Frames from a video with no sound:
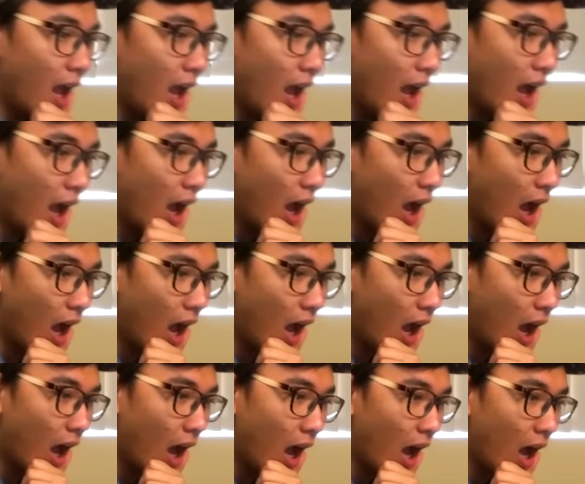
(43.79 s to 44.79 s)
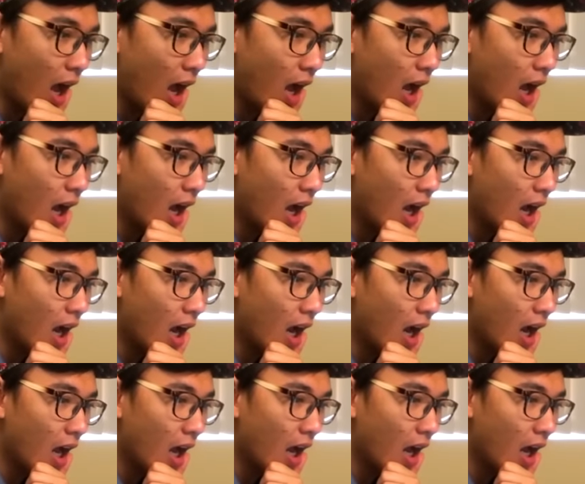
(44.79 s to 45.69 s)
(no one is talking)